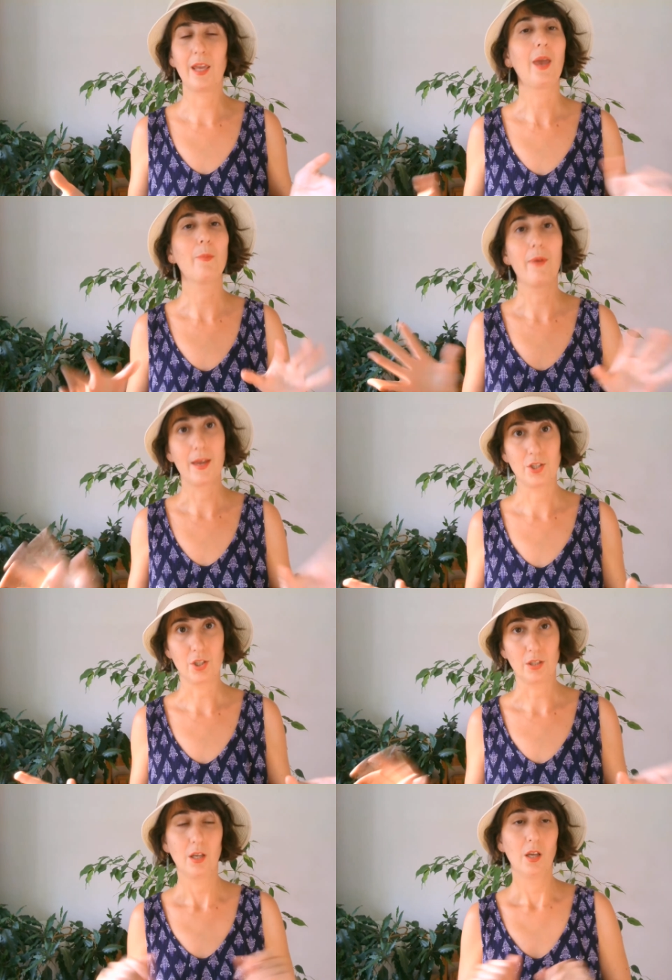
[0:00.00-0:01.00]

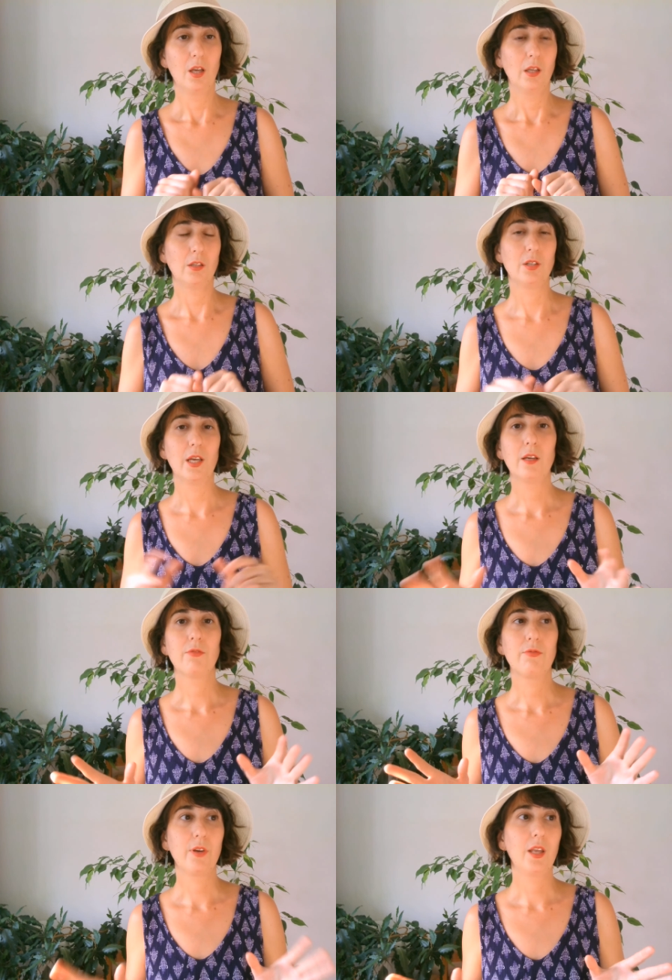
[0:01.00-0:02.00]
imagine, you take
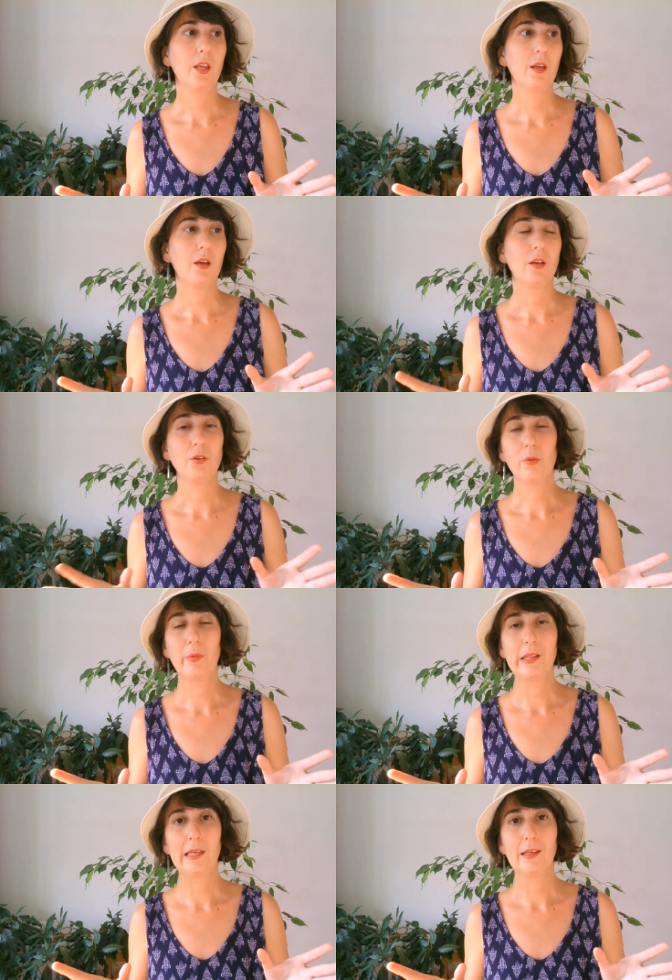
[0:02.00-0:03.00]
three,
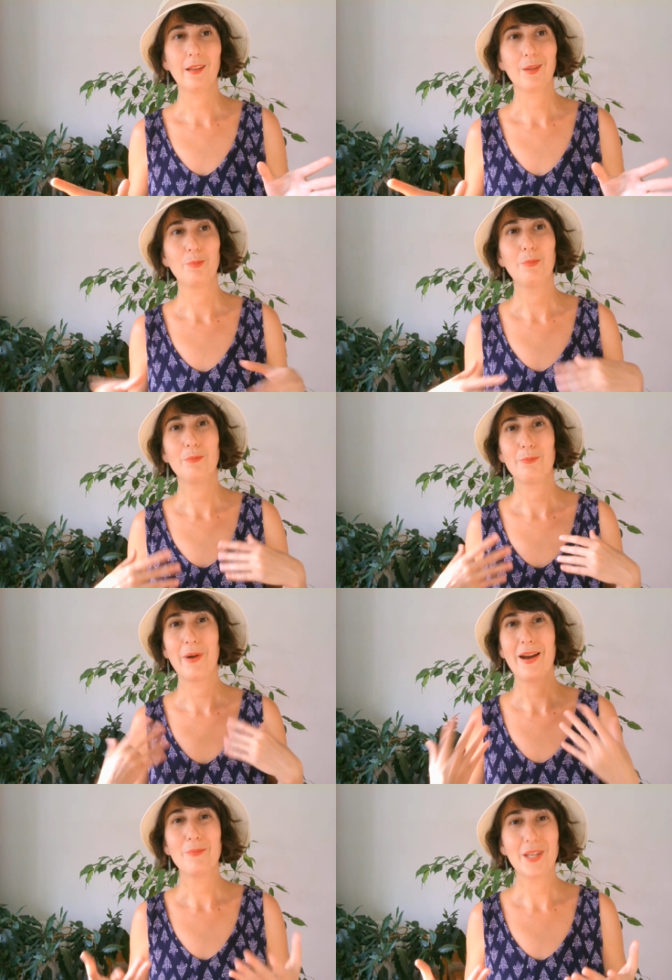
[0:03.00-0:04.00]
normally the
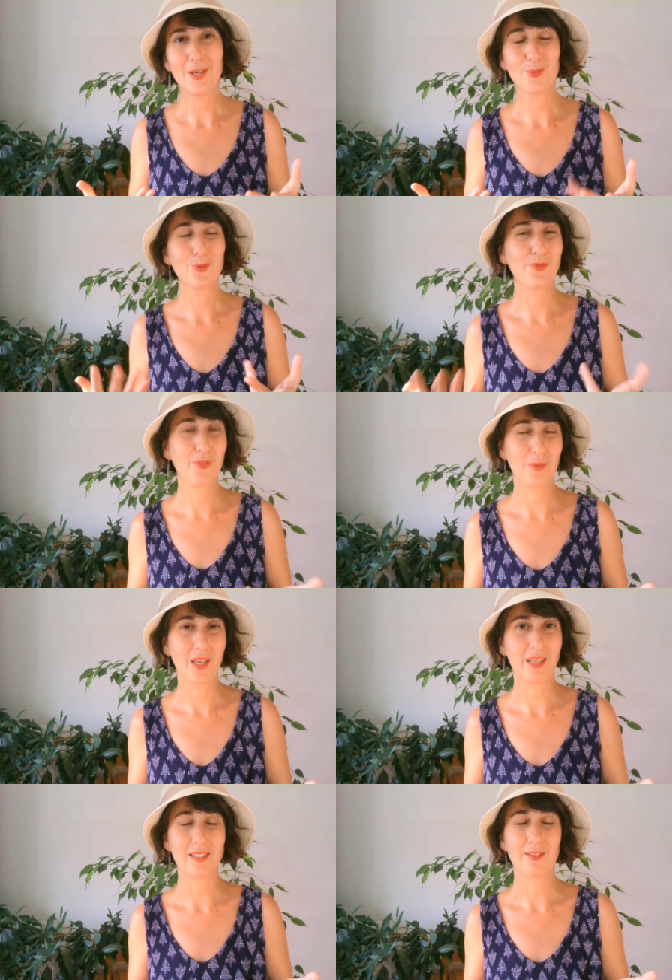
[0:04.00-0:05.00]
bare minimum for
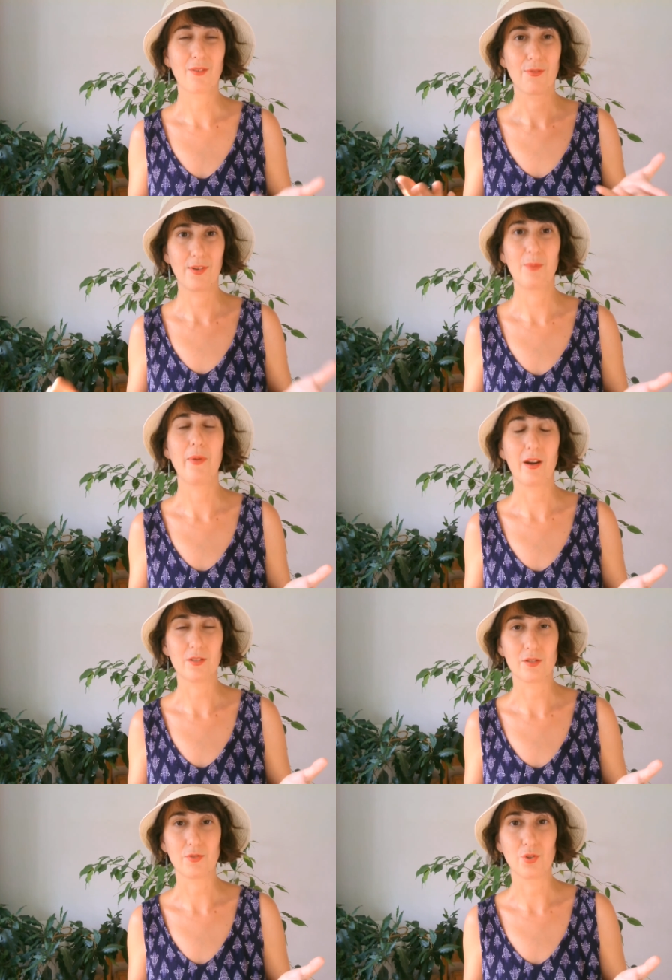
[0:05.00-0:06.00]
me is 3
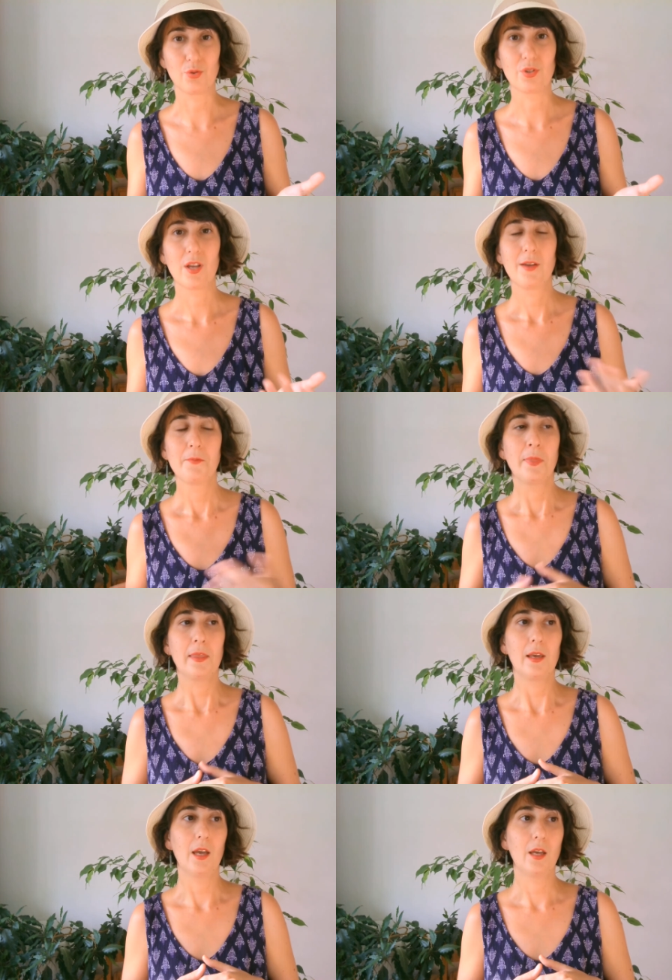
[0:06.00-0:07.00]
pairs of shoes.
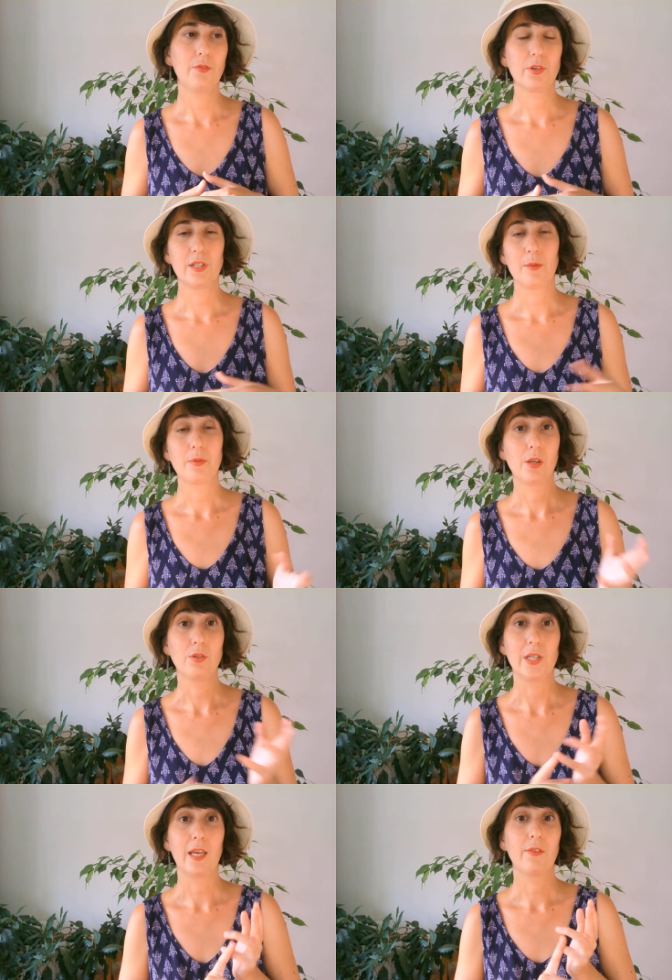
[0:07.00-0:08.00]
And for example, you
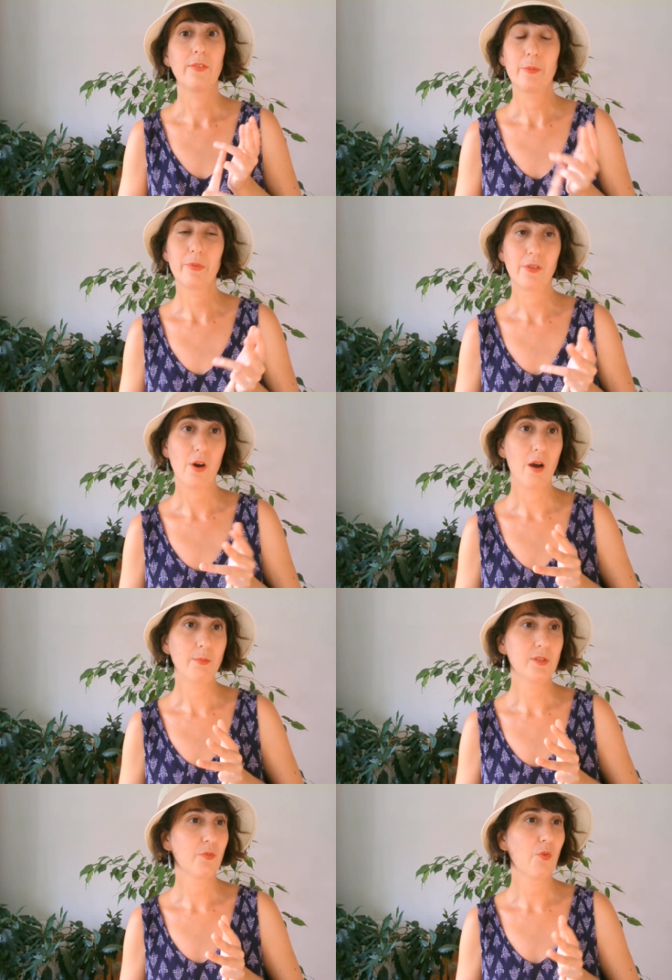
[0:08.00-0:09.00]
take
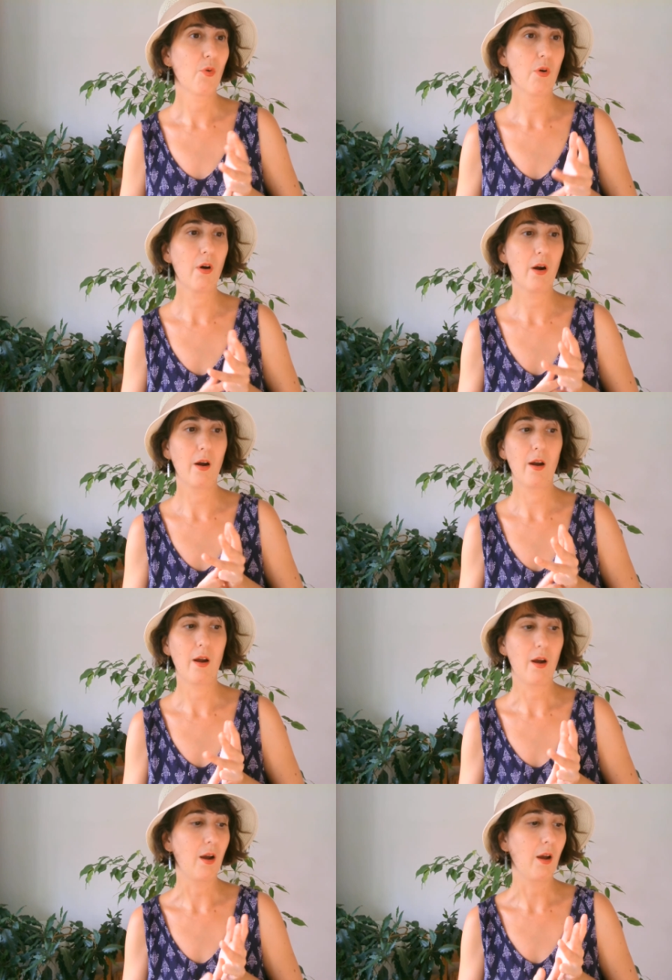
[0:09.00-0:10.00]
flip-flops
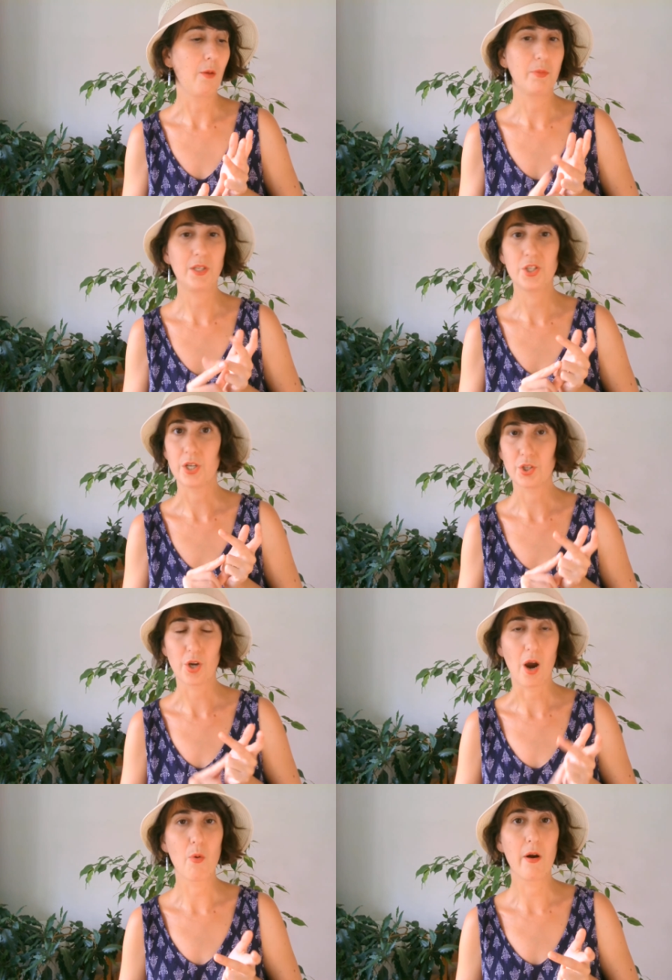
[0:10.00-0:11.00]
for beach and
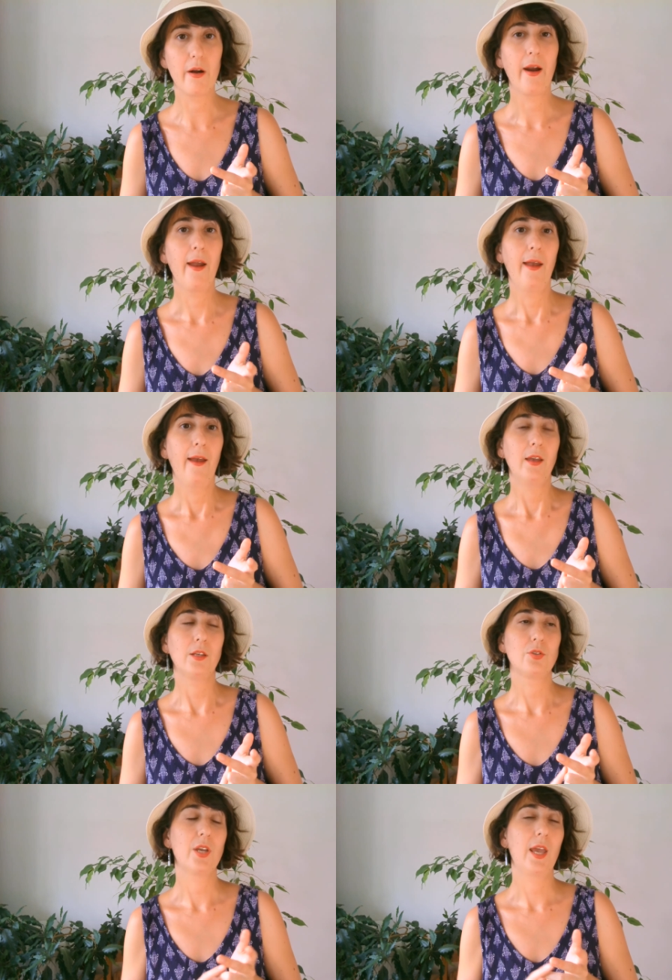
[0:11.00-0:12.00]
shower,
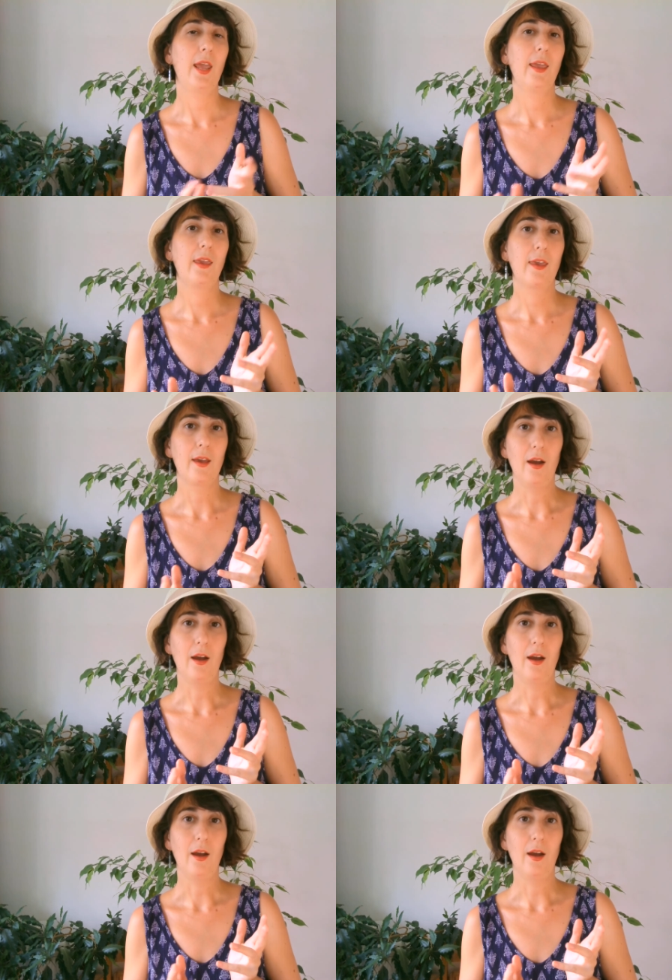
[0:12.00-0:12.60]
you take